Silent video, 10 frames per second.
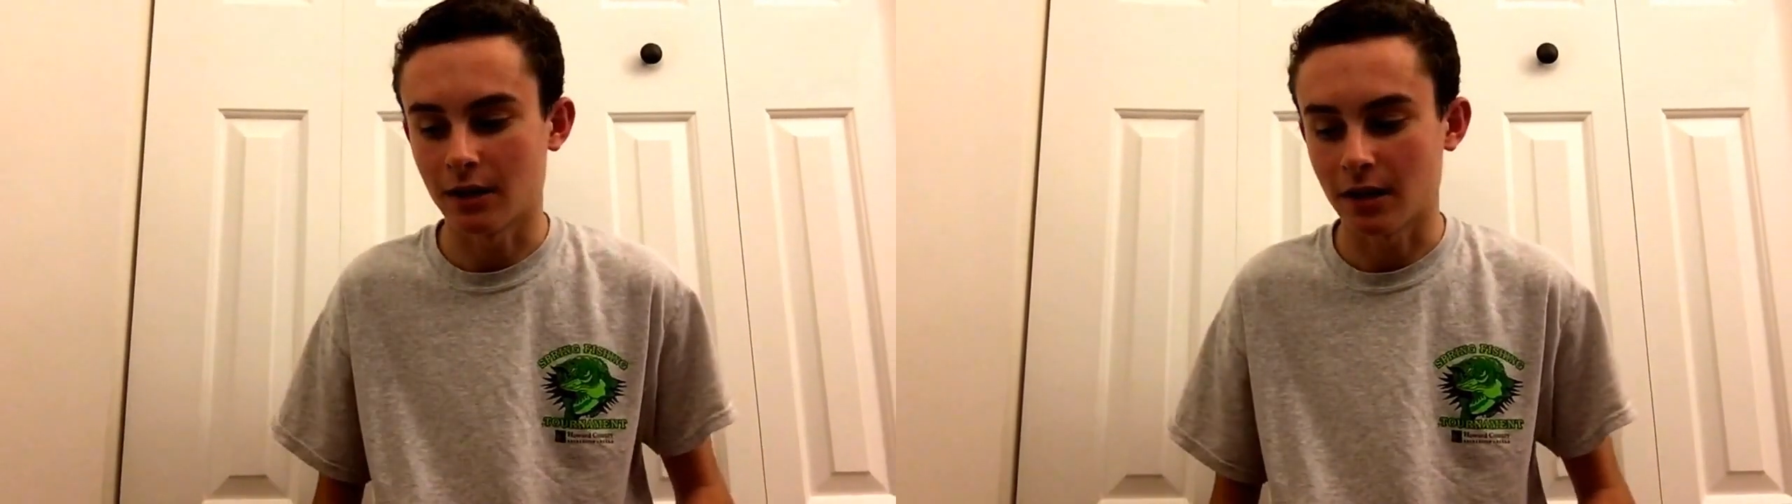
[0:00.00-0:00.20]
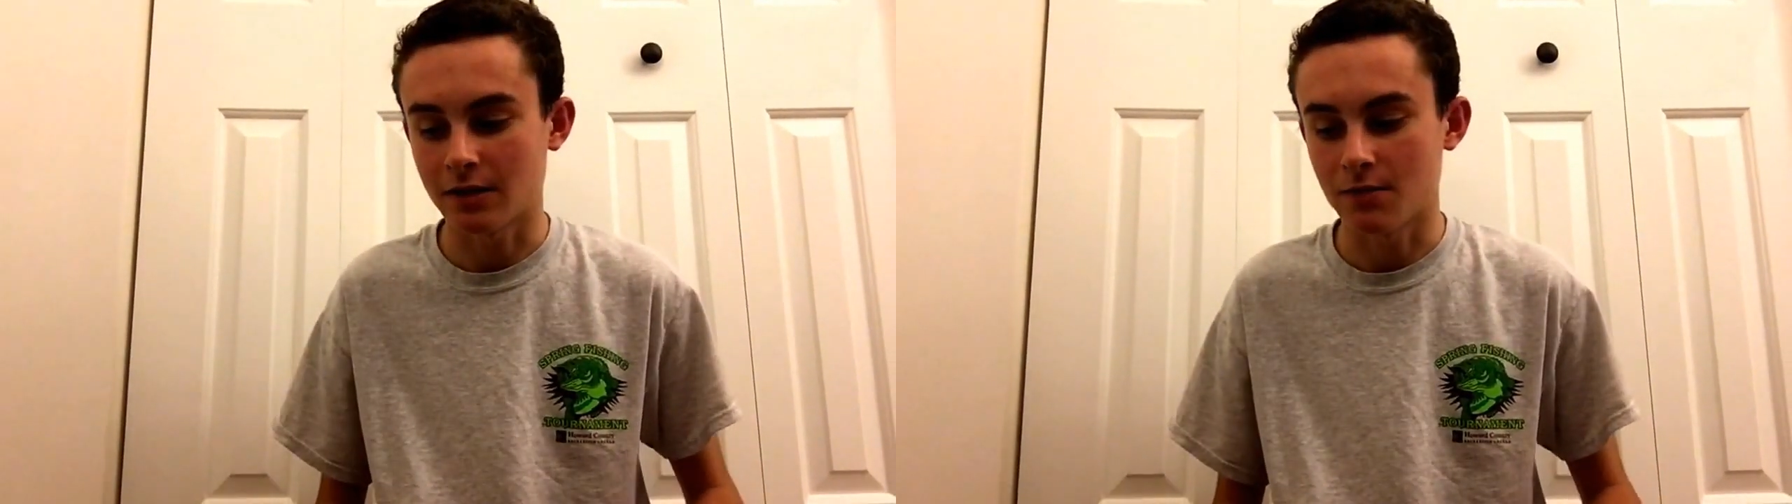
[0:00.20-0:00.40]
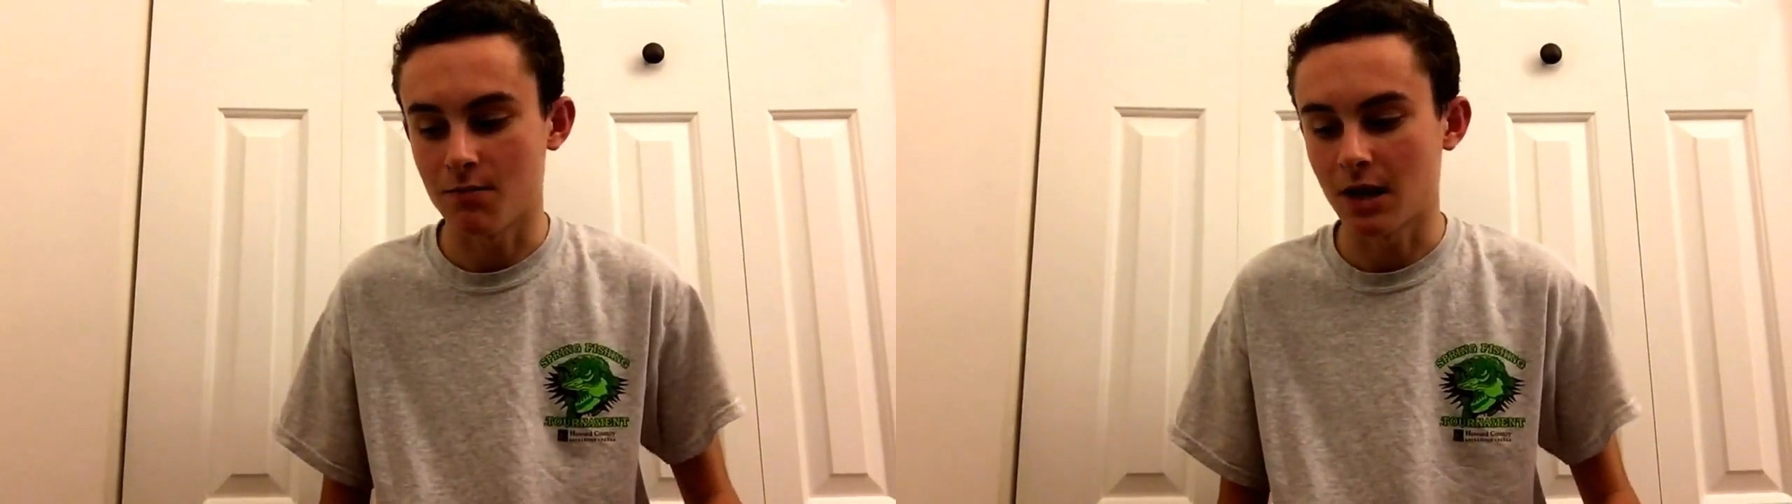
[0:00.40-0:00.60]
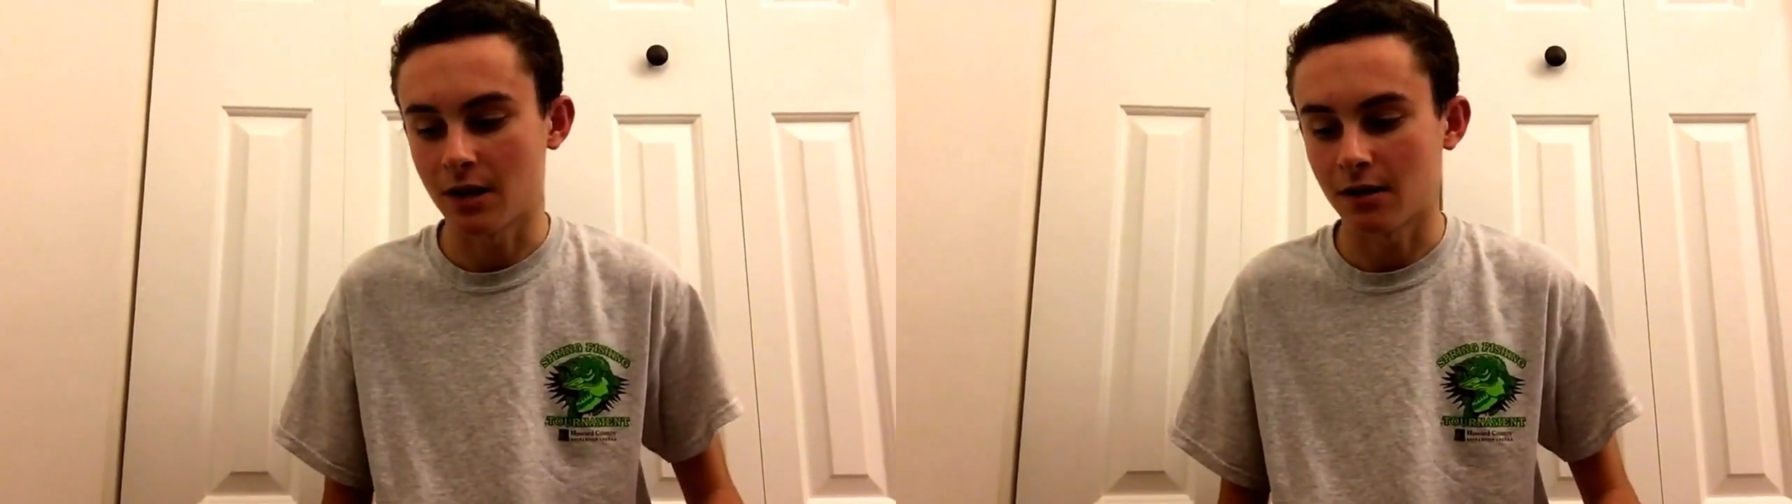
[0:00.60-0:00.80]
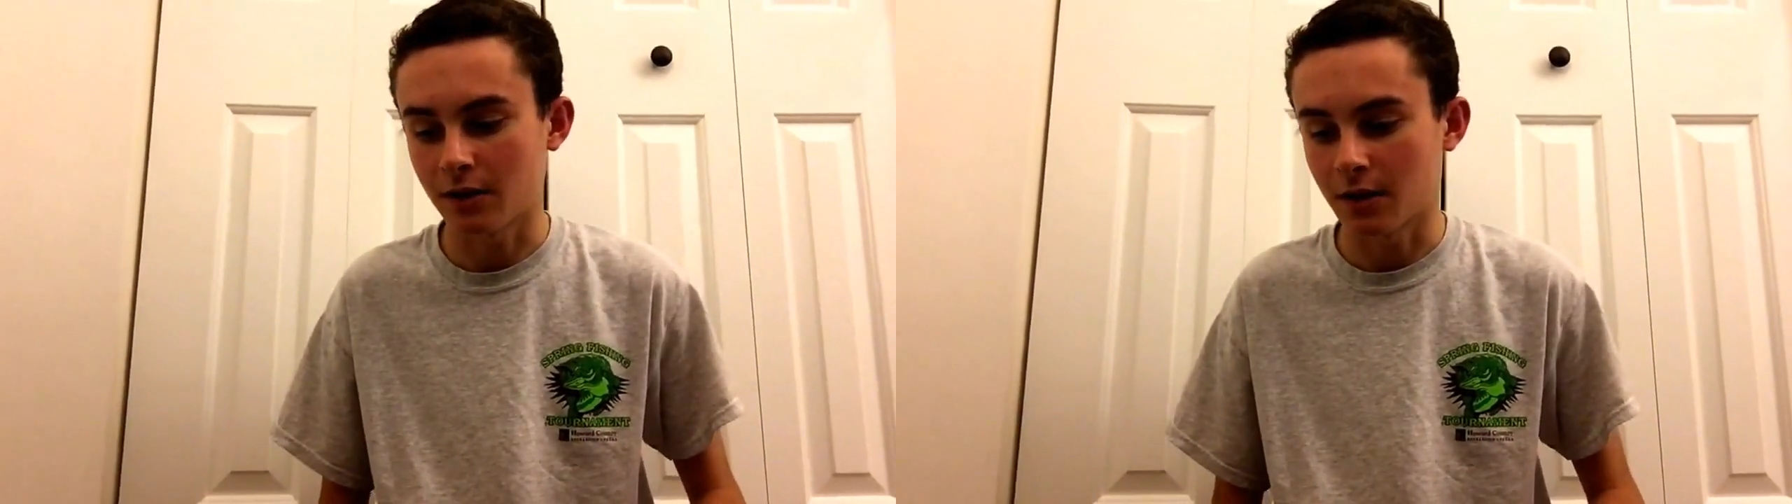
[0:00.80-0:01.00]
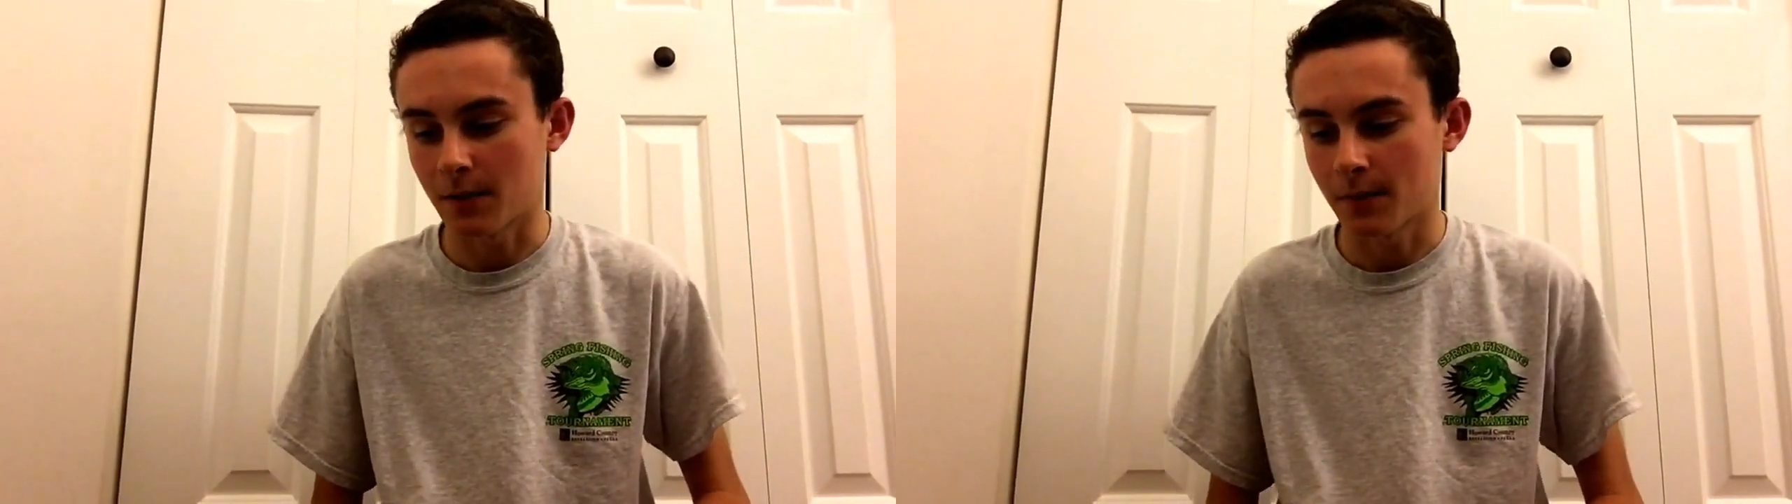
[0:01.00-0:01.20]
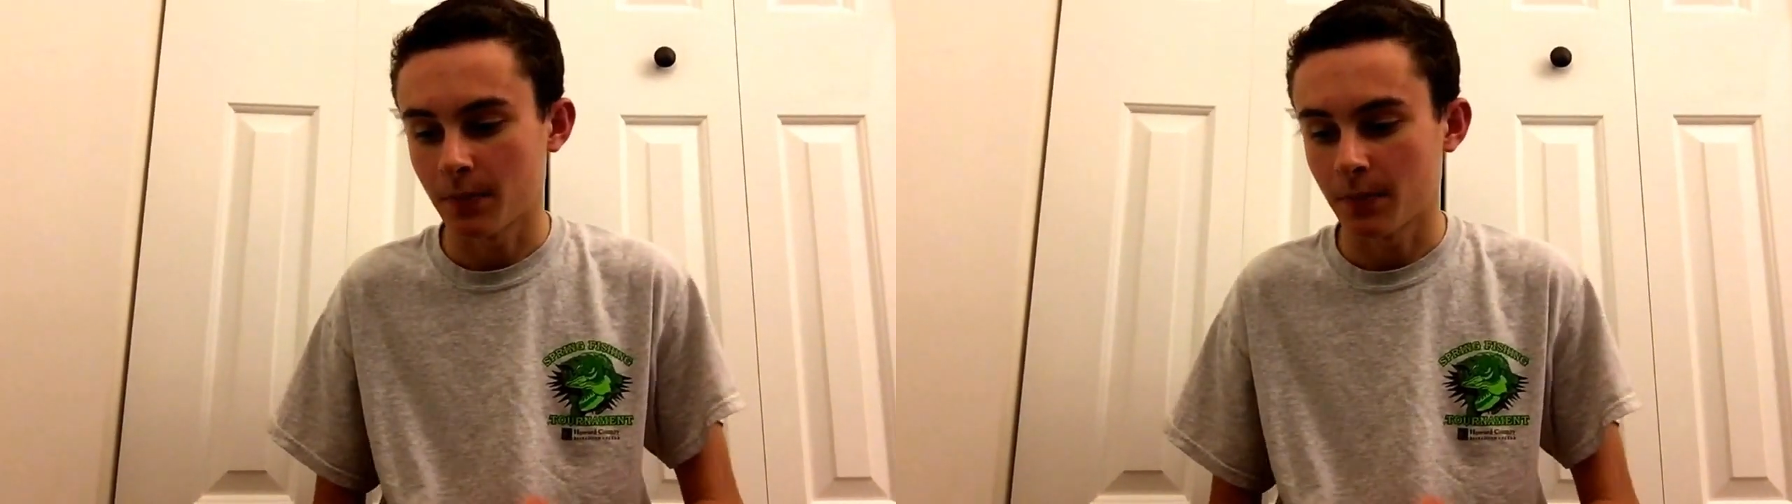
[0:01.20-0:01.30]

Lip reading: That's the main thing.